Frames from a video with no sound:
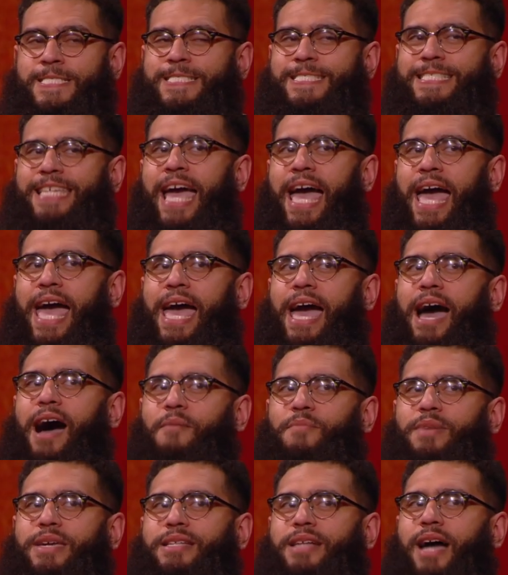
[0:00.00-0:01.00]
Yeah, I
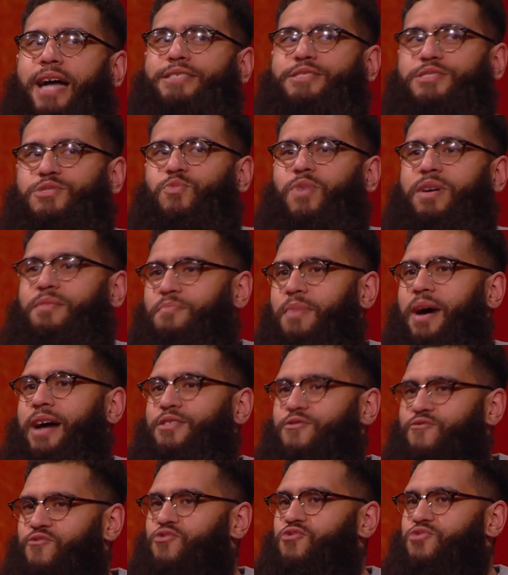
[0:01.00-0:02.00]
mean, I just went by
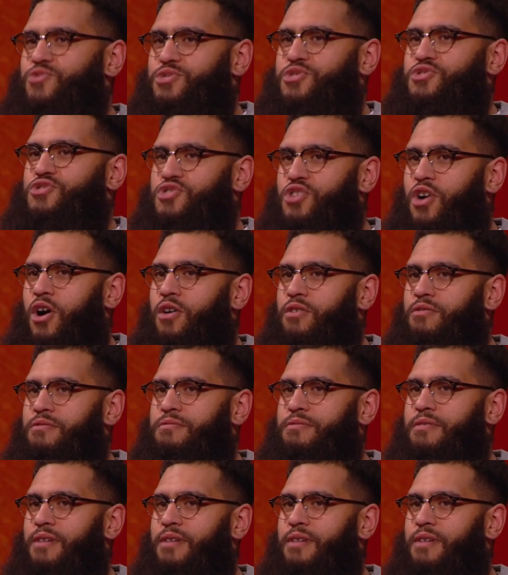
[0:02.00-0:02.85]
the rules of the show.